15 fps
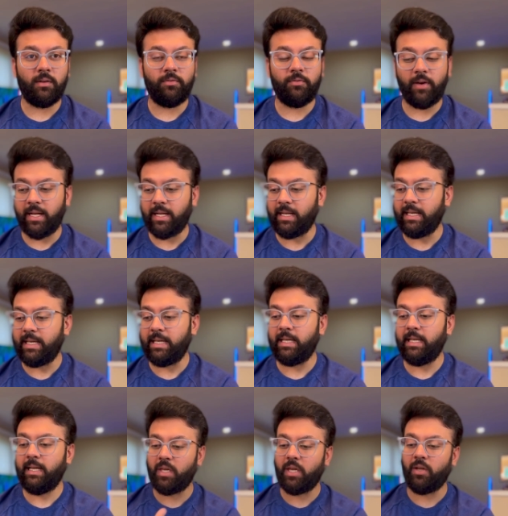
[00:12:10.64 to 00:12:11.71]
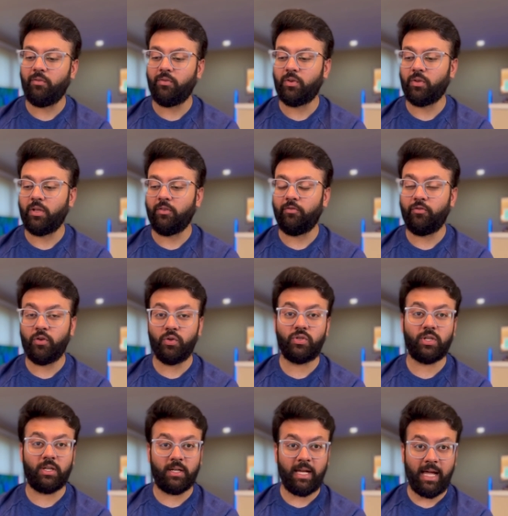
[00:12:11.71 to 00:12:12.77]
finally give to the
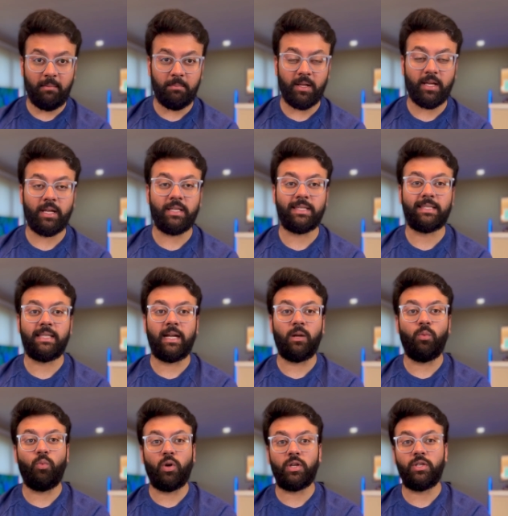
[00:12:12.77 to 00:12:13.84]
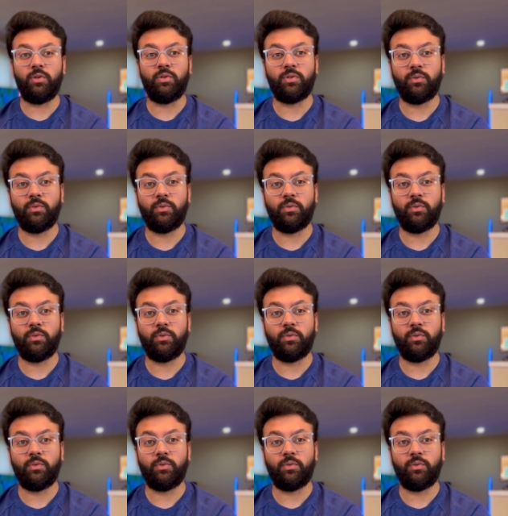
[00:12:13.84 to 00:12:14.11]
future applicants, that what